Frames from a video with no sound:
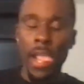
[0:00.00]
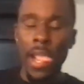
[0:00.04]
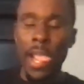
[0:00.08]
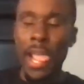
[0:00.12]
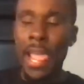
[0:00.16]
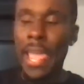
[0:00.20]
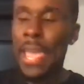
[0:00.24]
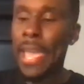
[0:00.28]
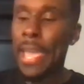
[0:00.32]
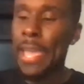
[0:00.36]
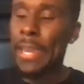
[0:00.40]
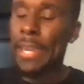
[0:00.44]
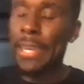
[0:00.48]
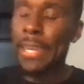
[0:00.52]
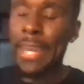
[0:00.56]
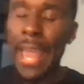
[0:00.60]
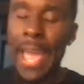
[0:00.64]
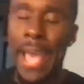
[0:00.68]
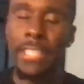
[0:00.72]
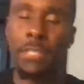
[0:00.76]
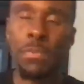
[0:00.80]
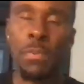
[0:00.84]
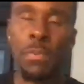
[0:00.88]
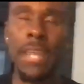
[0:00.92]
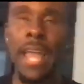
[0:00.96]
And
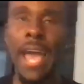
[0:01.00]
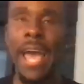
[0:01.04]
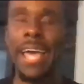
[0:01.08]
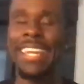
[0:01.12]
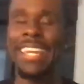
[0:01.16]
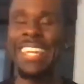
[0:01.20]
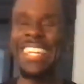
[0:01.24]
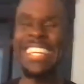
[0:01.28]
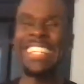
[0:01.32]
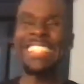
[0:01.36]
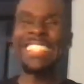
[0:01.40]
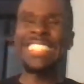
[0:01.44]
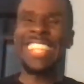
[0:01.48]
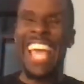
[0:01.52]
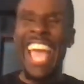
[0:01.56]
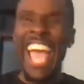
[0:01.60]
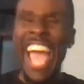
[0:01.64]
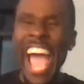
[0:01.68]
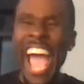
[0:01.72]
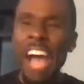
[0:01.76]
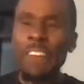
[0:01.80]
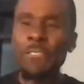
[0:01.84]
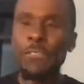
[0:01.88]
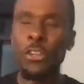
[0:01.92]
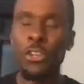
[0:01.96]
last but not least,
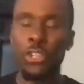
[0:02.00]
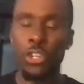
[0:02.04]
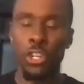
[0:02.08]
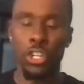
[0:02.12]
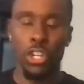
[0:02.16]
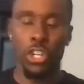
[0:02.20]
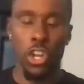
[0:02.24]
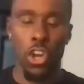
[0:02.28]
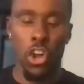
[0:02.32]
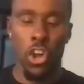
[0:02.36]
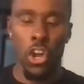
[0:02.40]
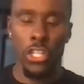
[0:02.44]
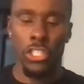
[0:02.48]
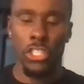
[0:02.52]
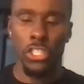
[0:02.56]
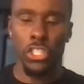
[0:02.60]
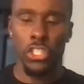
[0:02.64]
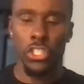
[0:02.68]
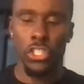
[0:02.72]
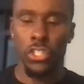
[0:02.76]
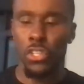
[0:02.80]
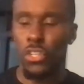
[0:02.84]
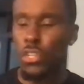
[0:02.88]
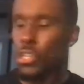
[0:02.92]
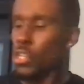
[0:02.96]
after your launch,
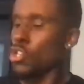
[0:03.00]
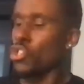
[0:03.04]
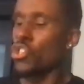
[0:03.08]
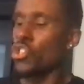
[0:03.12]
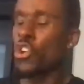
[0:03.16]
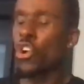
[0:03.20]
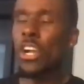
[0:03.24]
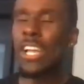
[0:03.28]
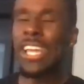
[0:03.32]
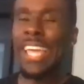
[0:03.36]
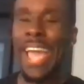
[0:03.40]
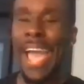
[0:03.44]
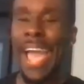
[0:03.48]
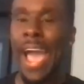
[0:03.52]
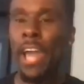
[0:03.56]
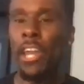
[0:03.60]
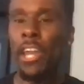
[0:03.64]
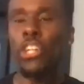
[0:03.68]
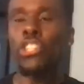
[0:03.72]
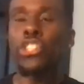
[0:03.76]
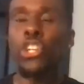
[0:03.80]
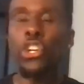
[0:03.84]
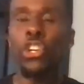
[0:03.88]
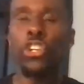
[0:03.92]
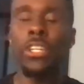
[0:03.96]
your
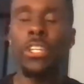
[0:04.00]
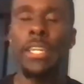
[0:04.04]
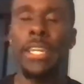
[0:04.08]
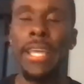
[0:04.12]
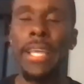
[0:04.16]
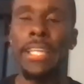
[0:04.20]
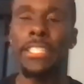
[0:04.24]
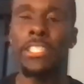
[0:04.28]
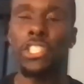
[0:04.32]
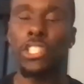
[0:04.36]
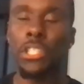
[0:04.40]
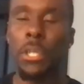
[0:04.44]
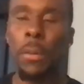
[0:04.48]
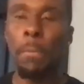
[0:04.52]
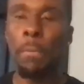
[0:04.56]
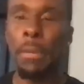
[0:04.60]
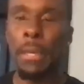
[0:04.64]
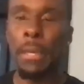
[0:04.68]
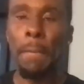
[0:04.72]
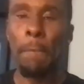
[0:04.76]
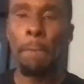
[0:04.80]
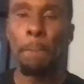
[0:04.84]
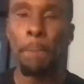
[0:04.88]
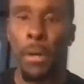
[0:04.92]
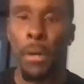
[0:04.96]
calendar needs to be
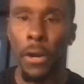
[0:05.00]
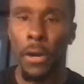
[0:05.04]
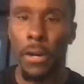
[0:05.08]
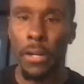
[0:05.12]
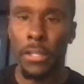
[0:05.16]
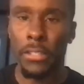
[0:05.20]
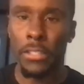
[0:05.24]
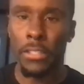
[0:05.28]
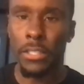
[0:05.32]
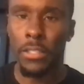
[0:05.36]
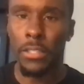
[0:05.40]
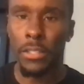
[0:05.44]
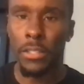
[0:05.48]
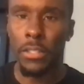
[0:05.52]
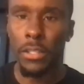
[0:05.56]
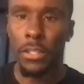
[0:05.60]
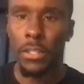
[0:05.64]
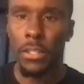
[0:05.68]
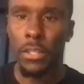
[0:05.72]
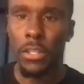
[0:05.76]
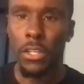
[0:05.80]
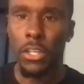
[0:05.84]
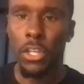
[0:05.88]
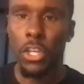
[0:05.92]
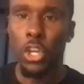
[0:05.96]
booked.
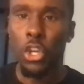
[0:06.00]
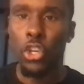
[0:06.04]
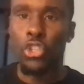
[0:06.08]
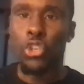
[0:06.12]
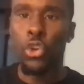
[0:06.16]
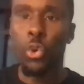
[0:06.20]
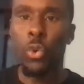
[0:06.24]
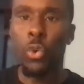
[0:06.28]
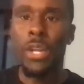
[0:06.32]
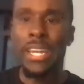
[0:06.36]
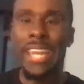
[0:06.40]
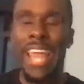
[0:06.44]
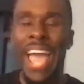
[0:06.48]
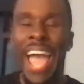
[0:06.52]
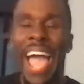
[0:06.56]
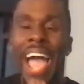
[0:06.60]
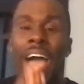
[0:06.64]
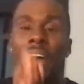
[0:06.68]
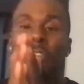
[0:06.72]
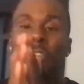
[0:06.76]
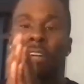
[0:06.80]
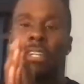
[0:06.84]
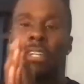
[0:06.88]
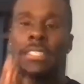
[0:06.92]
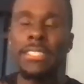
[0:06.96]
You need to
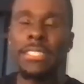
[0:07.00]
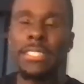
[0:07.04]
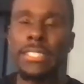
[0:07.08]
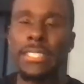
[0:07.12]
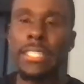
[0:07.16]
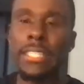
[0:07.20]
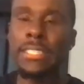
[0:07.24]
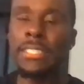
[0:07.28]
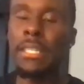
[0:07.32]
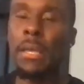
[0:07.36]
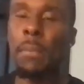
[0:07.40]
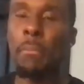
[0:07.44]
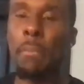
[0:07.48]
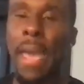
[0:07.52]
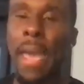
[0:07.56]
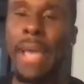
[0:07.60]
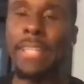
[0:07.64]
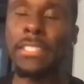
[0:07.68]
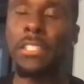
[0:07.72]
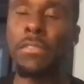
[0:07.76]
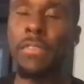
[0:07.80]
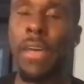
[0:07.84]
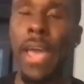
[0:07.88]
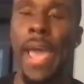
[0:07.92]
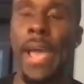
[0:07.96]
have consistent,
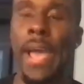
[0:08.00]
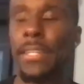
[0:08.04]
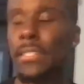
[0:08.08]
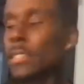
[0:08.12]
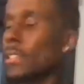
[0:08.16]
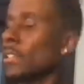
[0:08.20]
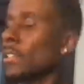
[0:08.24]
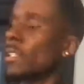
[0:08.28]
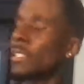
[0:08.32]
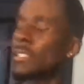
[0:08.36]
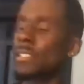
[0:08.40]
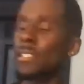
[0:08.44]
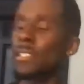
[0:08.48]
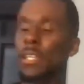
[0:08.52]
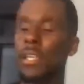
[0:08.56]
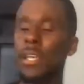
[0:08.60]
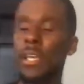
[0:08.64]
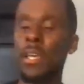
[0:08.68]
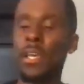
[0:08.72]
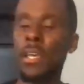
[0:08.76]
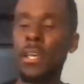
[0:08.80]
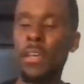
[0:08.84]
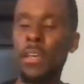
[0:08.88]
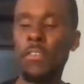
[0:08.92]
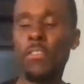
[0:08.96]
massive action. Listen,
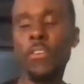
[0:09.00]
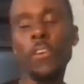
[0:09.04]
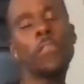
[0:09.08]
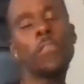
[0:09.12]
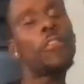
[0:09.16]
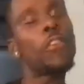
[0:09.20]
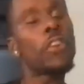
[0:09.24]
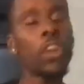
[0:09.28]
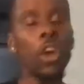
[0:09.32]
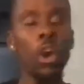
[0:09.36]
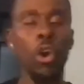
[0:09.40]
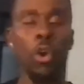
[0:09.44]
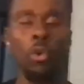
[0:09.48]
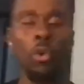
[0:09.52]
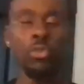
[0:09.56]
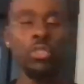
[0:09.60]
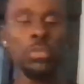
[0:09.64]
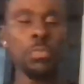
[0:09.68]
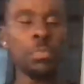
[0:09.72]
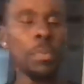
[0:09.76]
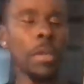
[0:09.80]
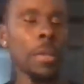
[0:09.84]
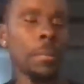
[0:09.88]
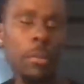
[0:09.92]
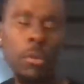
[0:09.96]
for those
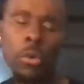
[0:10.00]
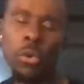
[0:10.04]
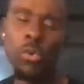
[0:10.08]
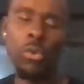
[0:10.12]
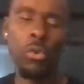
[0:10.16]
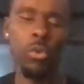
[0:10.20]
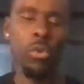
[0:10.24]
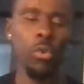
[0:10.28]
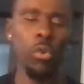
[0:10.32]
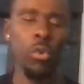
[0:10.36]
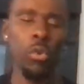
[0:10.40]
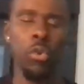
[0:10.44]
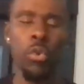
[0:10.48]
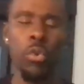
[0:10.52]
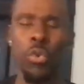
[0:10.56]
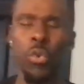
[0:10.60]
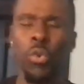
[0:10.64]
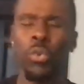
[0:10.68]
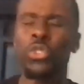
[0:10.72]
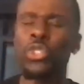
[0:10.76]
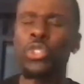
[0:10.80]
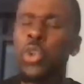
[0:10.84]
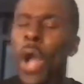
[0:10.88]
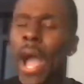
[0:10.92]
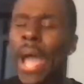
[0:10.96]
people who
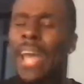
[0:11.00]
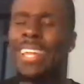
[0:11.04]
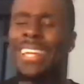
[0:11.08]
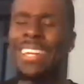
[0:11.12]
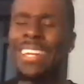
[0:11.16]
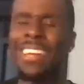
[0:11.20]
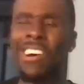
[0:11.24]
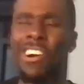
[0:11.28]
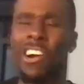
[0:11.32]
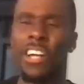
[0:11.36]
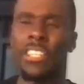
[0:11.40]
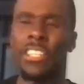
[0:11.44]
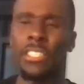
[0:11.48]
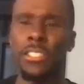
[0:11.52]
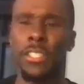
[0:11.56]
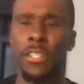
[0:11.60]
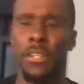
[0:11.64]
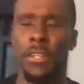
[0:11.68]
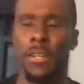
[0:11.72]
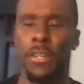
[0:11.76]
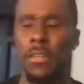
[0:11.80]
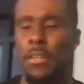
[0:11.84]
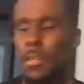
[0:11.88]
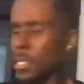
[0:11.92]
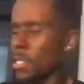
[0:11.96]
try to launch
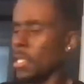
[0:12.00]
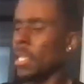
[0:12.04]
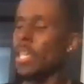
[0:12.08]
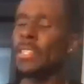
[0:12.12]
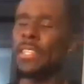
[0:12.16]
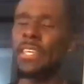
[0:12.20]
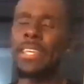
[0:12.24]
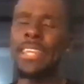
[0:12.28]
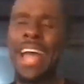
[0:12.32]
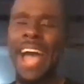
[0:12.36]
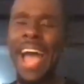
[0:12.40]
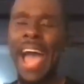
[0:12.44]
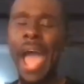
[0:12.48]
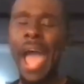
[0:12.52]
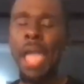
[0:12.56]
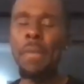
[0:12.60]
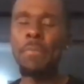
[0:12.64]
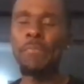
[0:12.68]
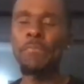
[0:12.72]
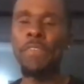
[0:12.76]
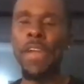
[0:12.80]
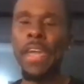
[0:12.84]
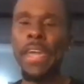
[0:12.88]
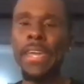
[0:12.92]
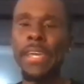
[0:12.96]
and then the hype
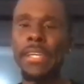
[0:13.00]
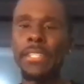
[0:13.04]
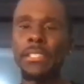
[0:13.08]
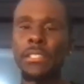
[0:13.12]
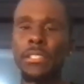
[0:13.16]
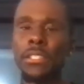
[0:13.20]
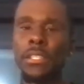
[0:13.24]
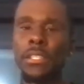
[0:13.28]
fades,